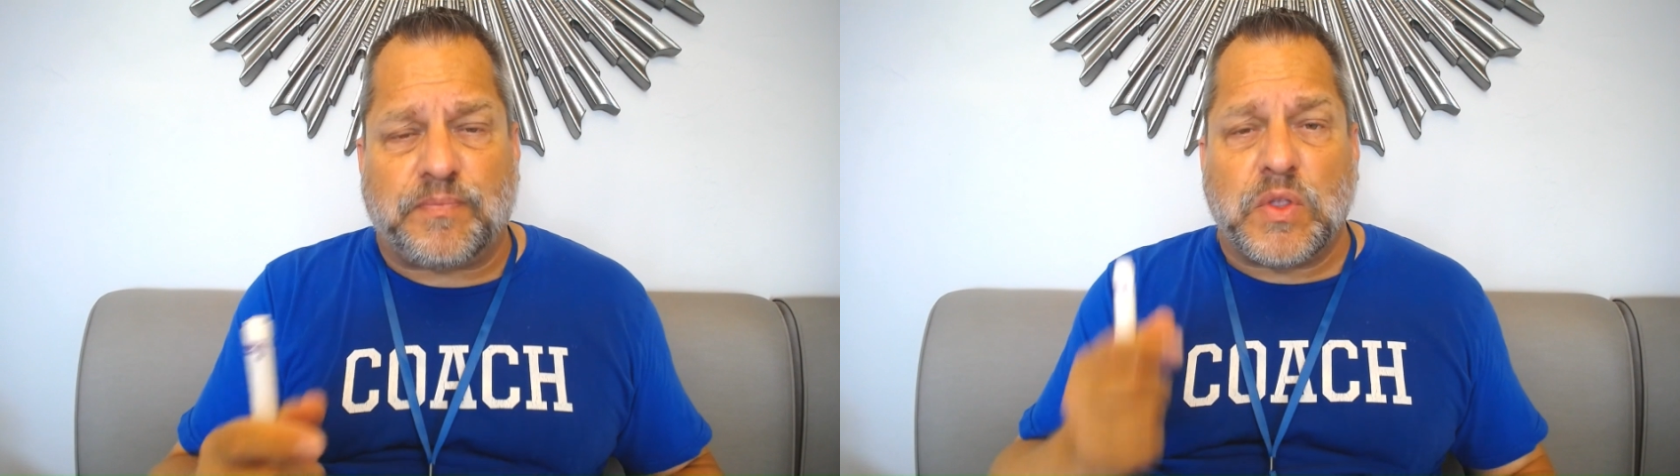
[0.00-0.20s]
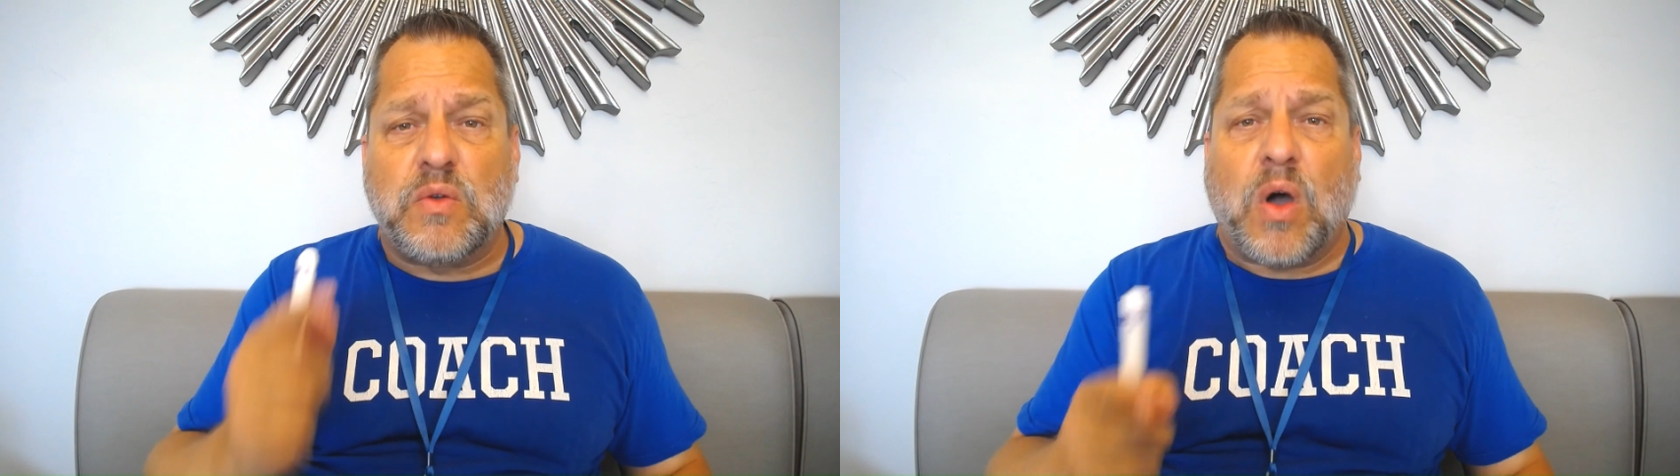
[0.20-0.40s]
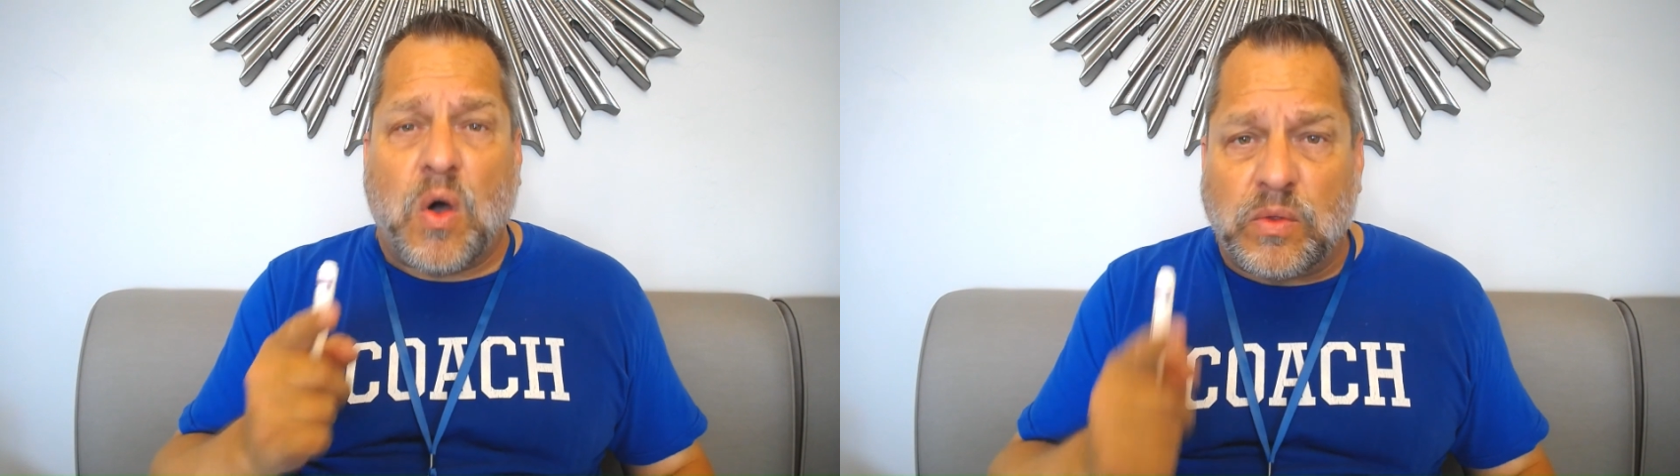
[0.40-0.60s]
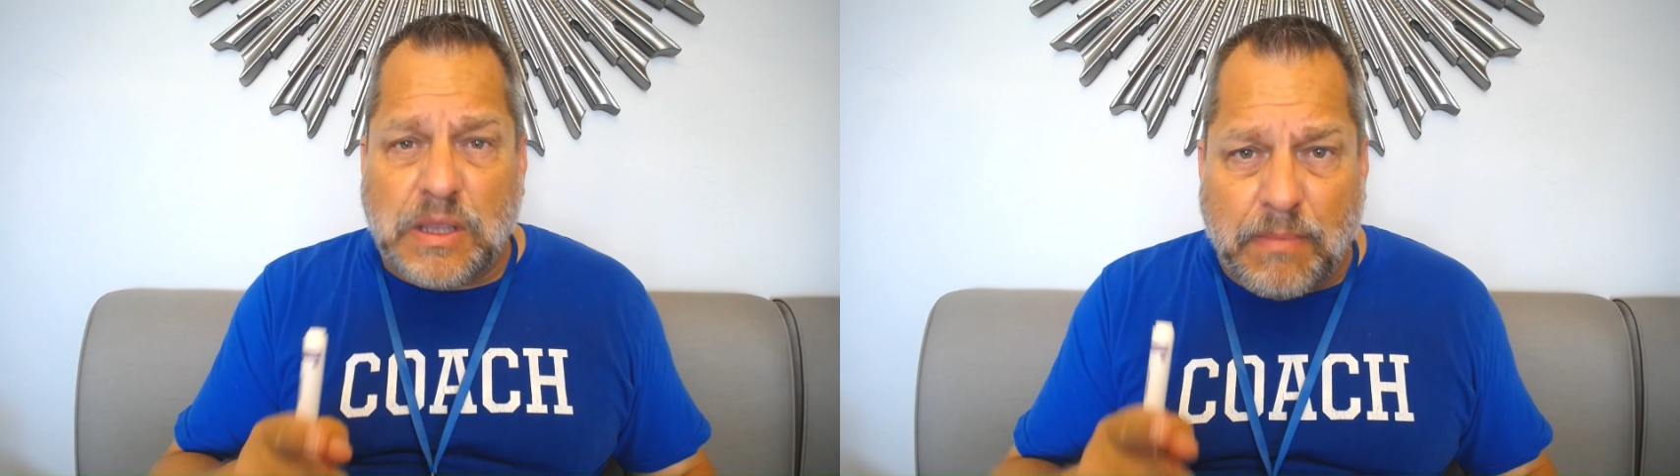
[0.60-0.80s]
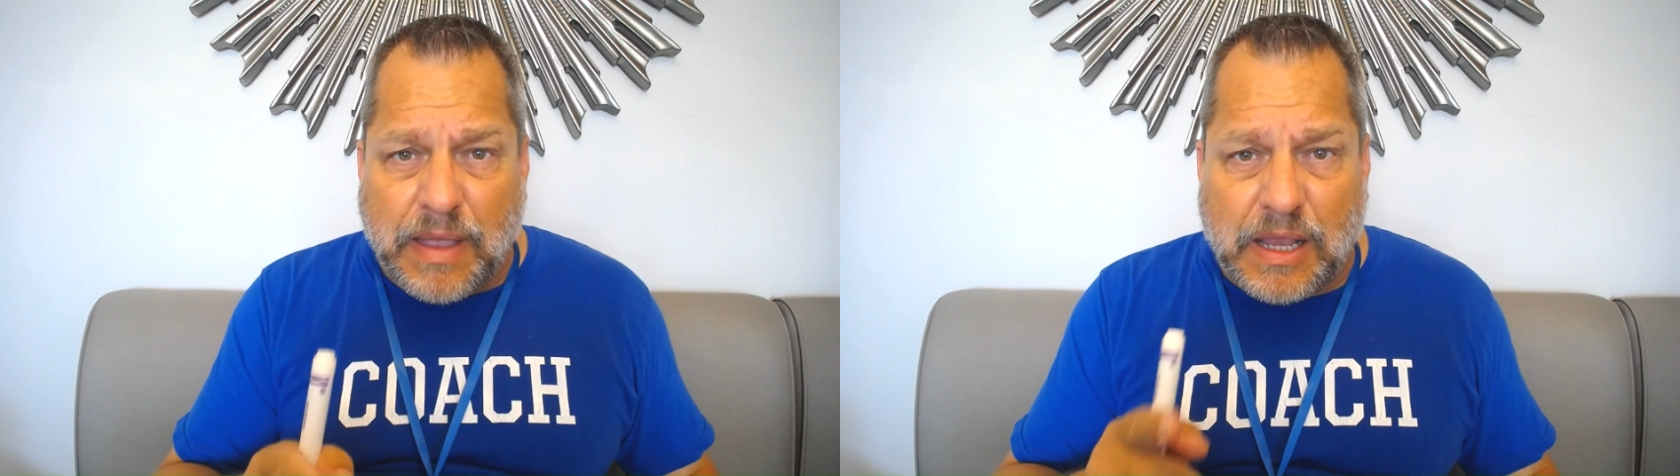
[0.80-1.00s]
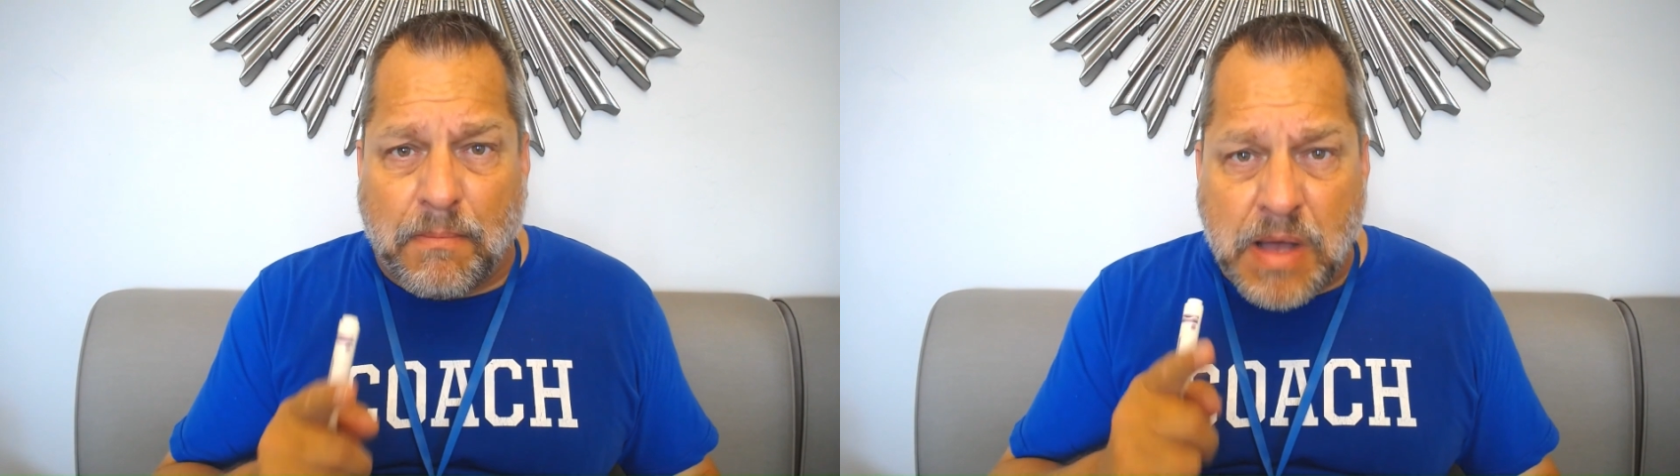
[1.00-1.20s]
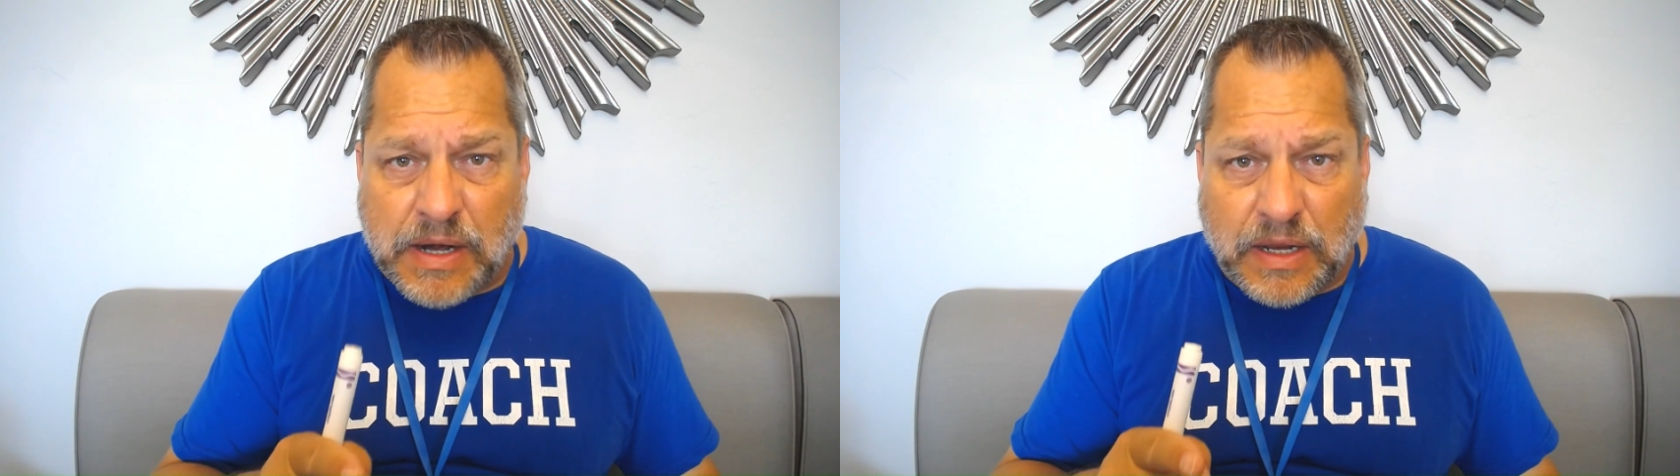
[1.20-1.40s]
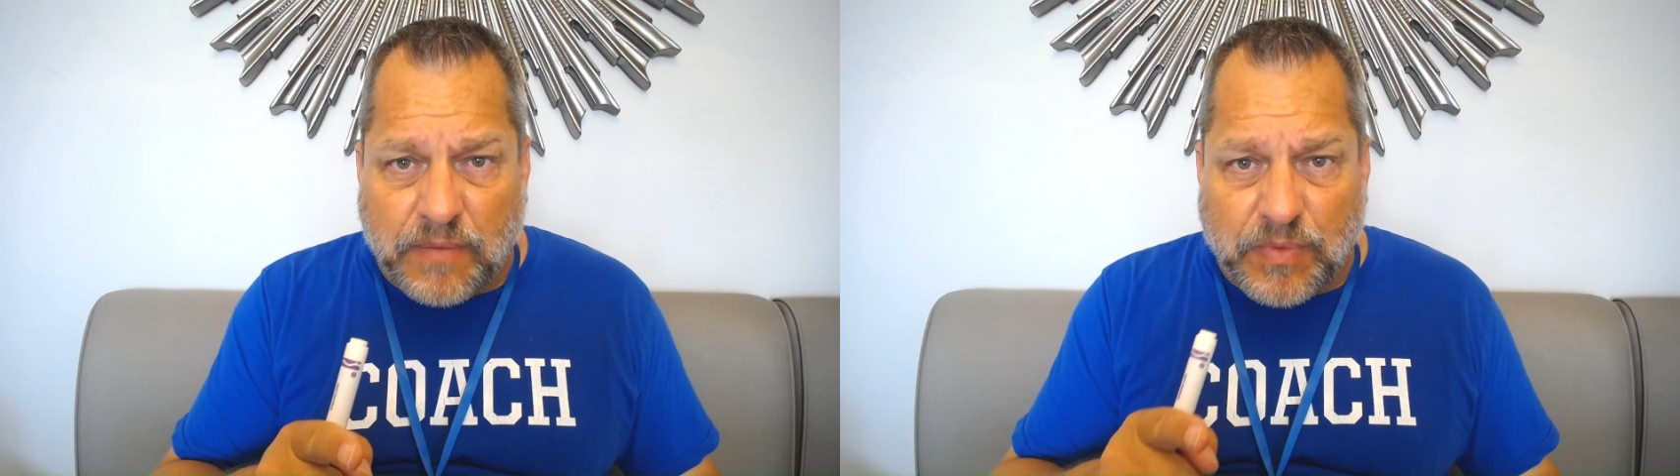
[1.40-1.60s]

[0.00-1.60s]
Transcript: you only make money